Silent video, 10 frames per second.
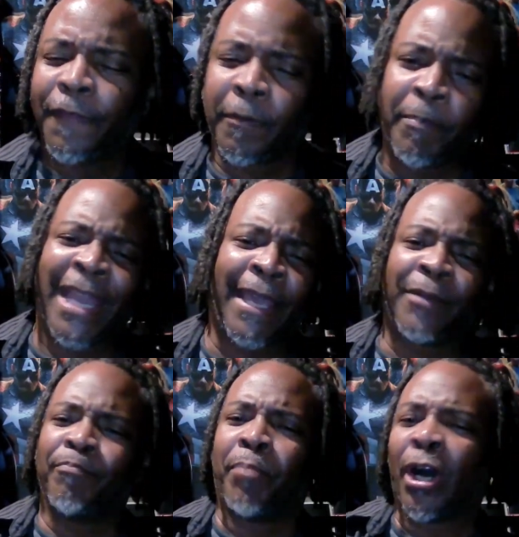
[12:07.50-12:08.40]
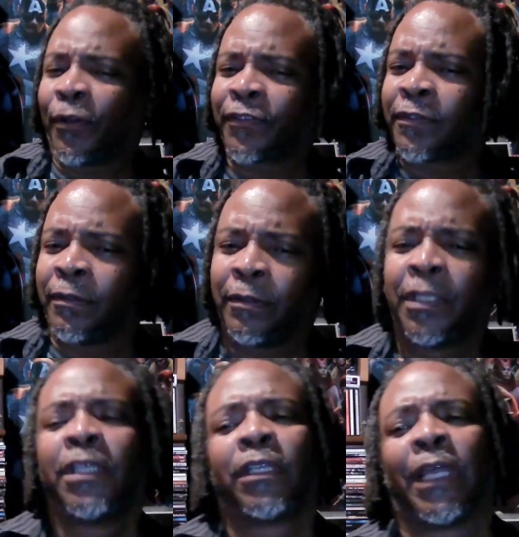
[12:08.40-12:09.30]
the band Boston,
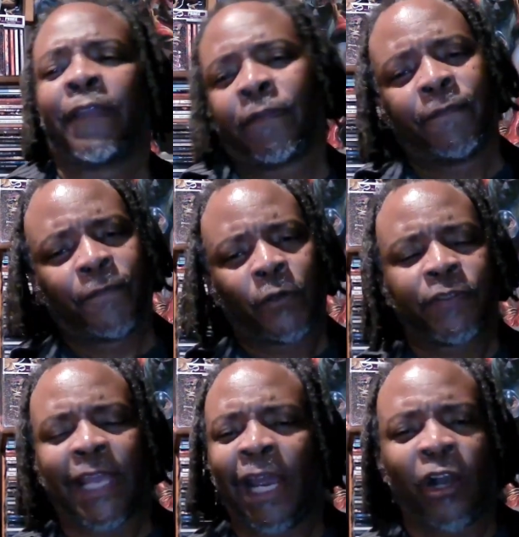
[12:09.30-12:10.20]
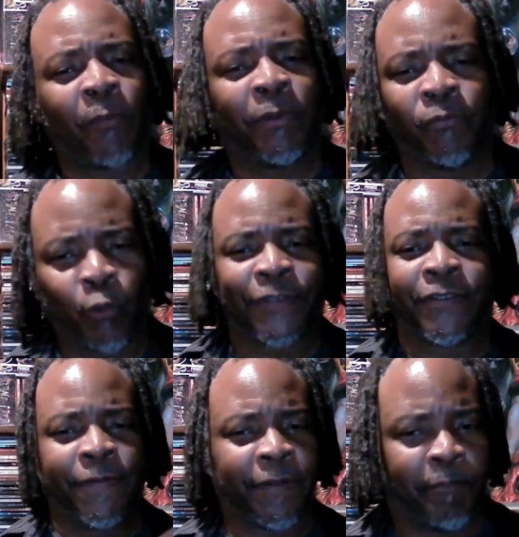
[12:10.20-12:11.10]
like the first album
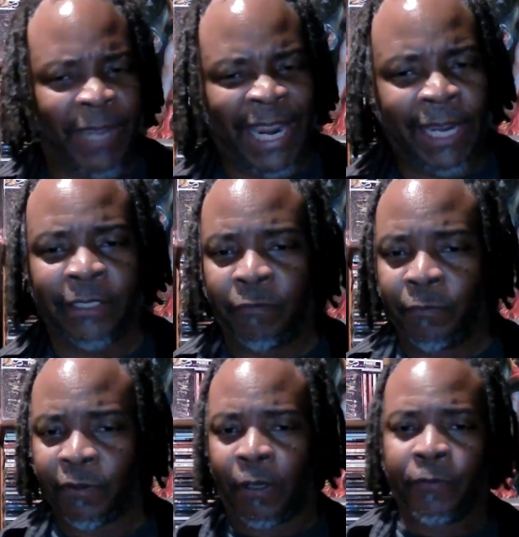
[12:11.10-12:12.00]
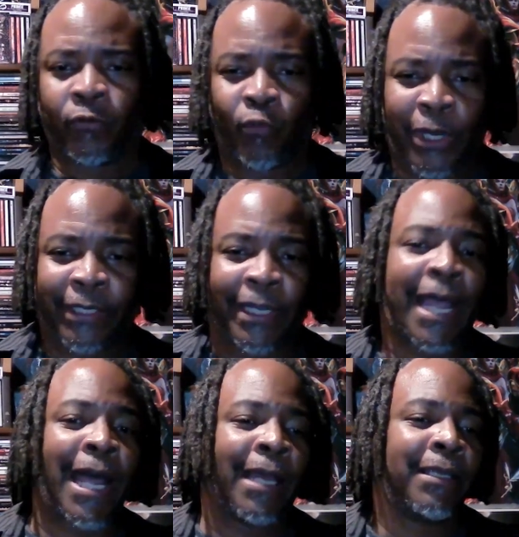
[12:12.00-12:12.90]
wasn't the band, it was all the one
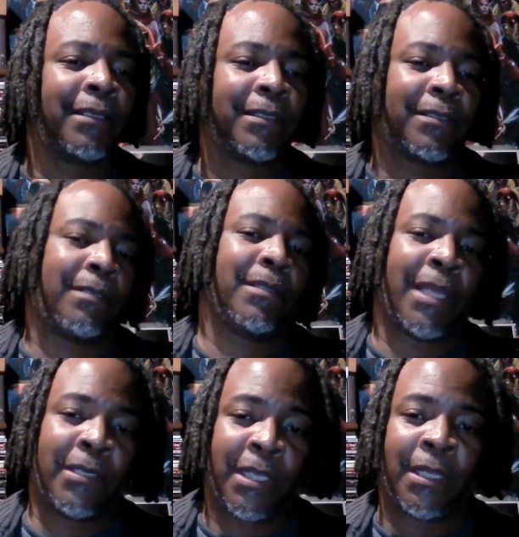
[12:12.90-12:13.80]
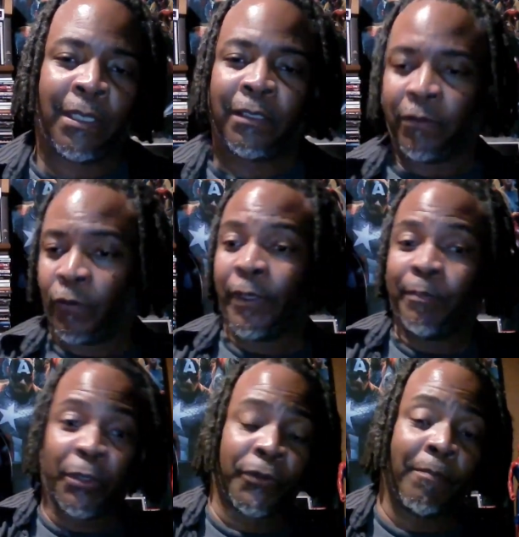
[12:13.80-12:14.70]
guy that did it. He
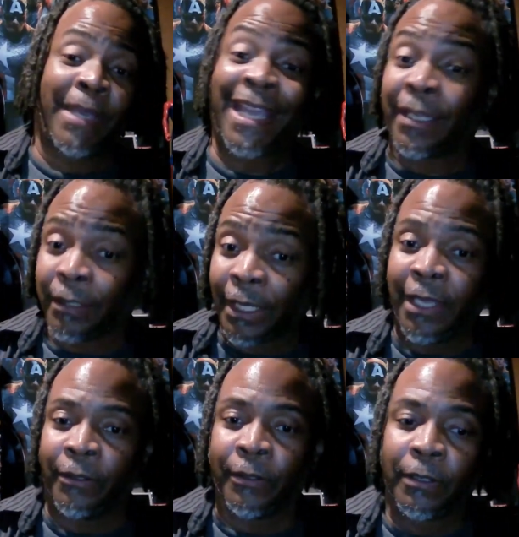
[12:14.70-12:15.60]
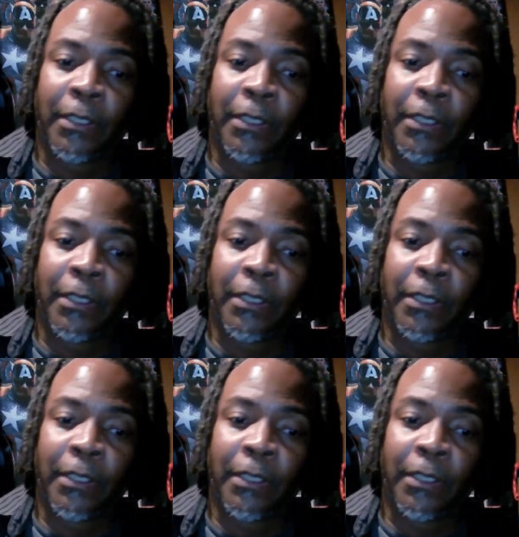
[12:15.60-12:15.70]
built the band later.